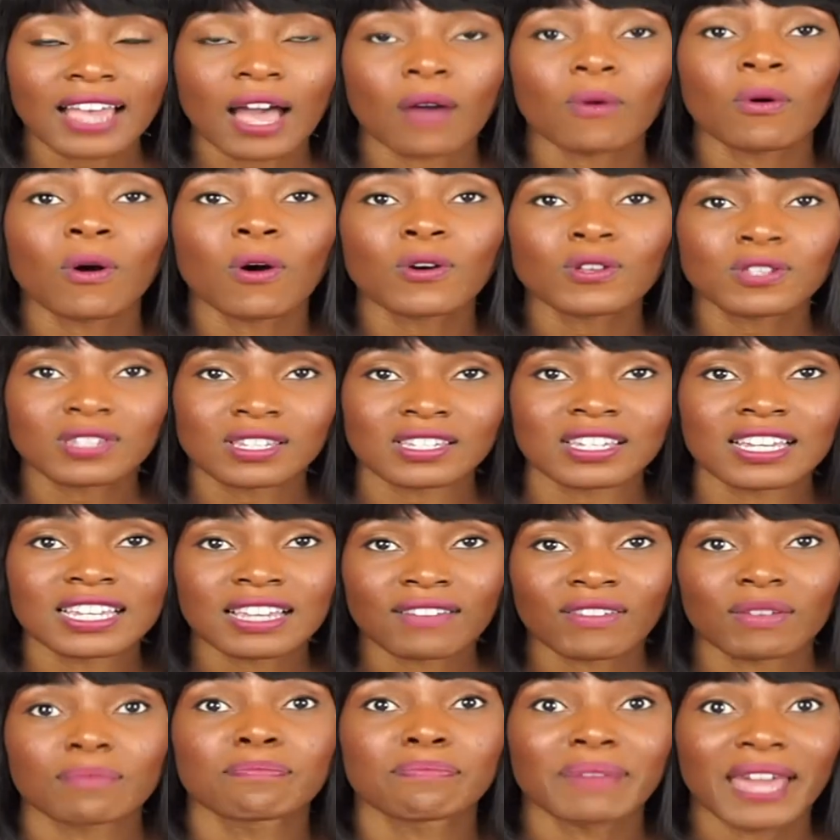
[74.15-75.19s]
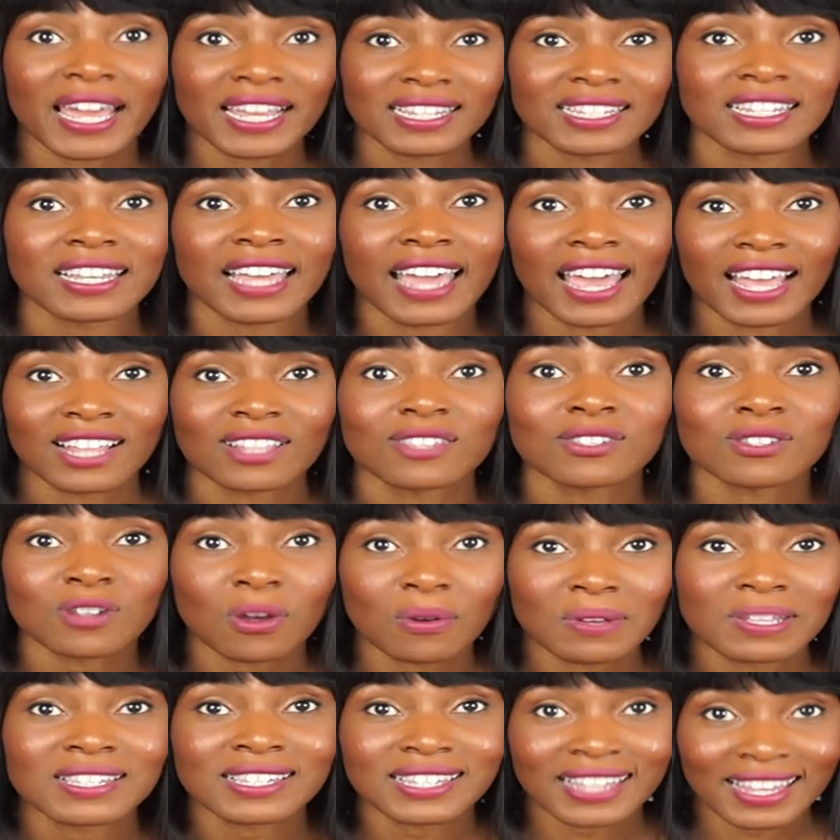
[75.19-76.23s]
I will also suggest having basic hand
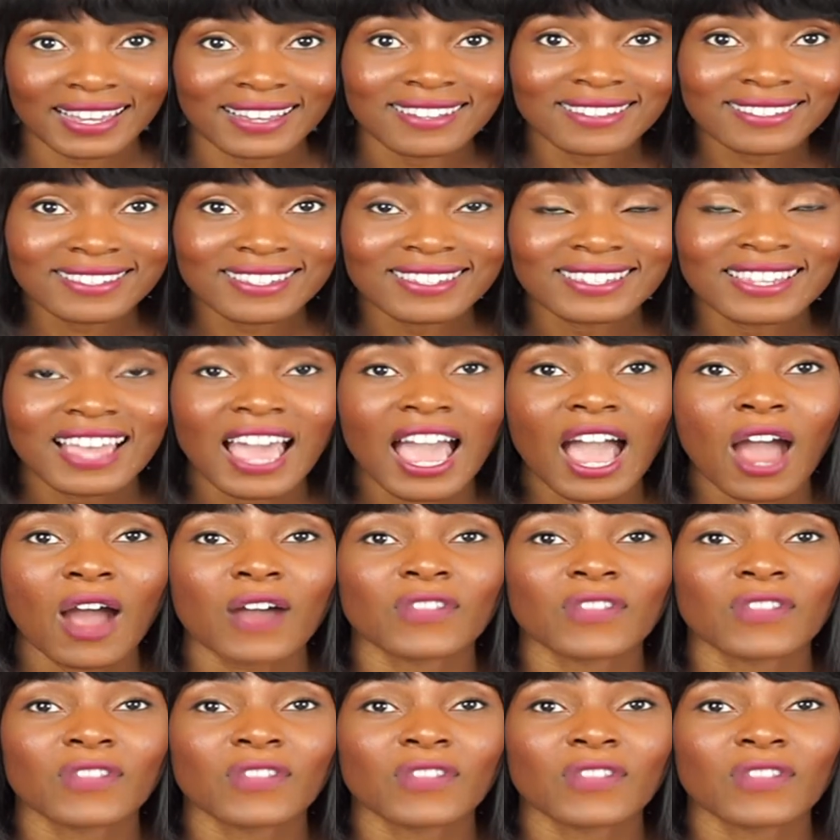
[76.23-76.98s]
sewing skills